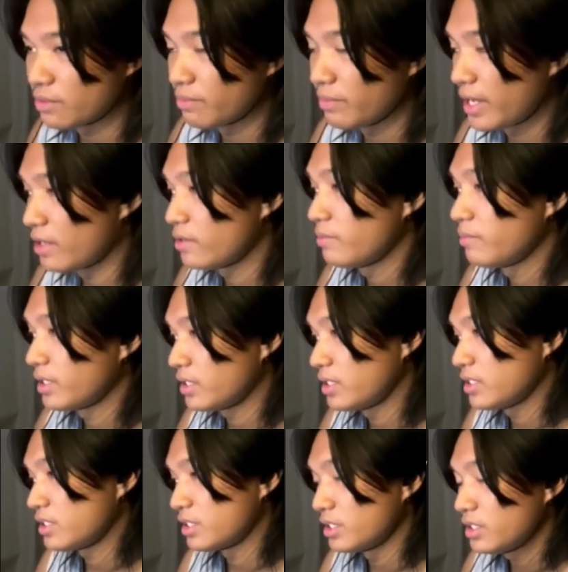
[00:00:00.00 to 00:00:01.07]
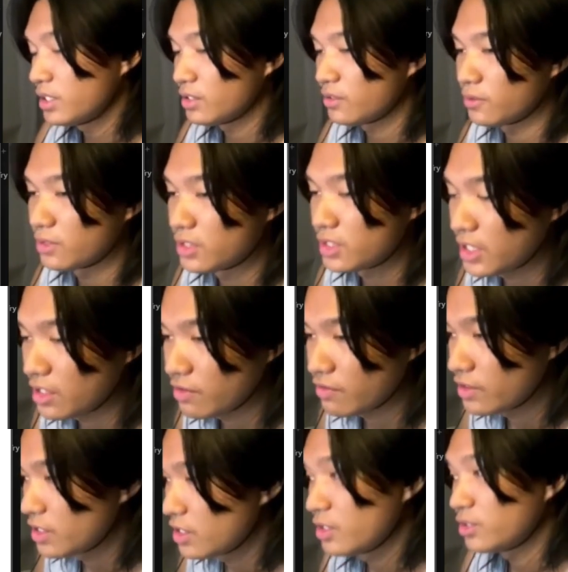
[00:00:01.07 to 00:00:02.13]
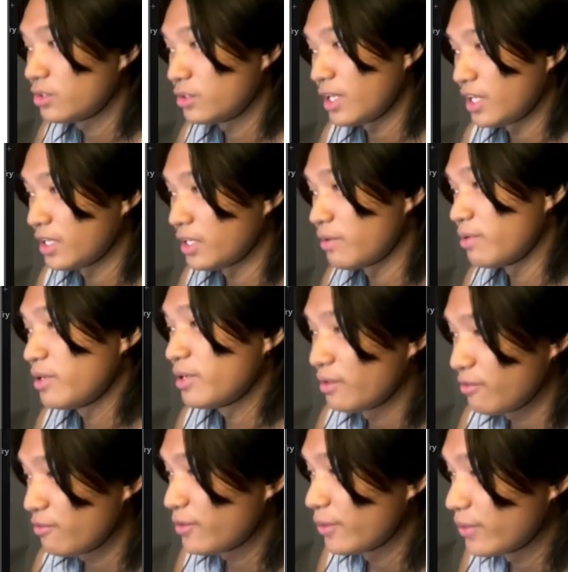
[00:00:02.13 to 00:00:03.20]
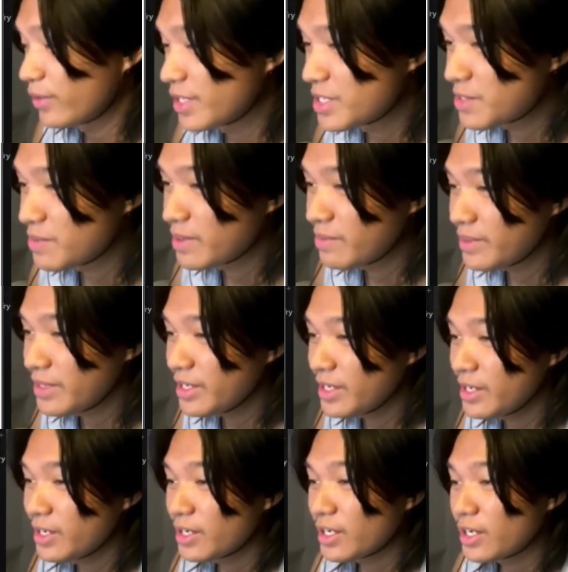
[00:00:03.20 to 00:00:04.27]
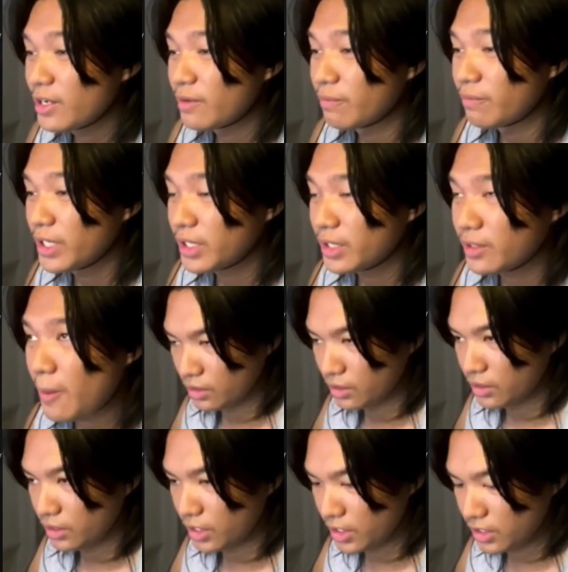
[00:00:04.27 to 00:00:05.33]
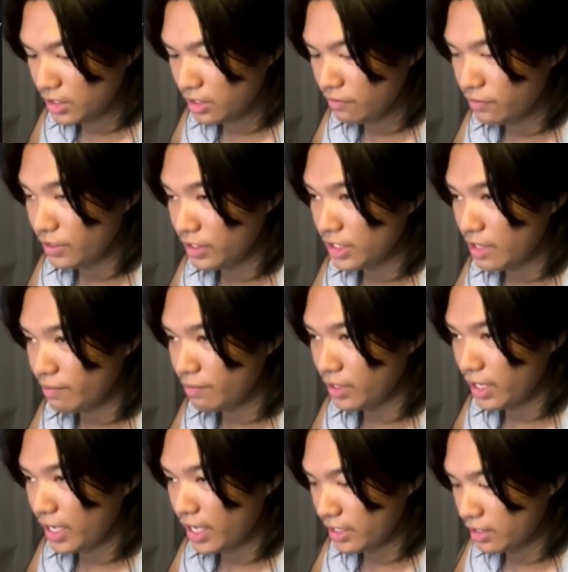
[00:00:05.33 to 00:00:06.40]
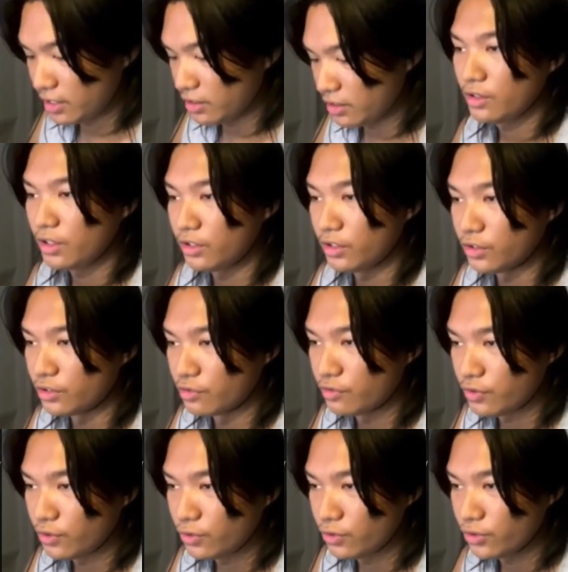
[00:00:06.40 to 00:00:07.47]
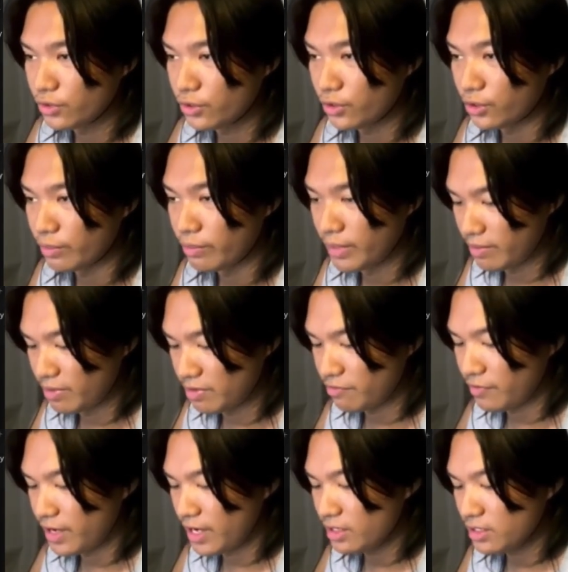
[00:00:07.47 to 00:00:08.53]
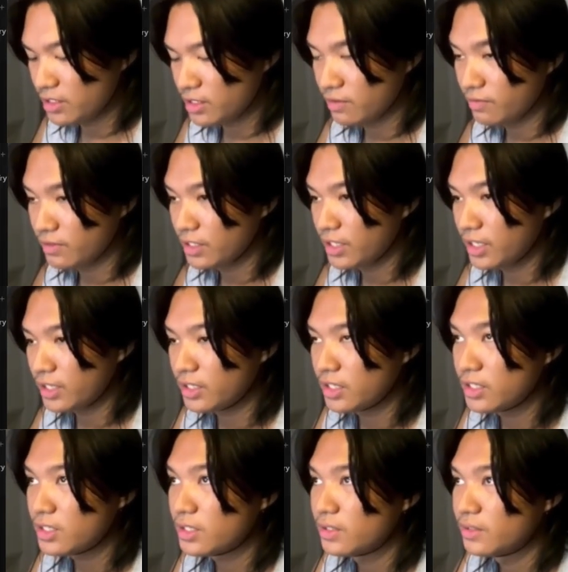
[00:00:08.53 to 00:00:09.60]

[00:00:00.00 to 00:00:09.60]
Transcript: matter, but still it would save a little bit of tokens maybe. But let's say for example, I had another folder or maybe file, something like this,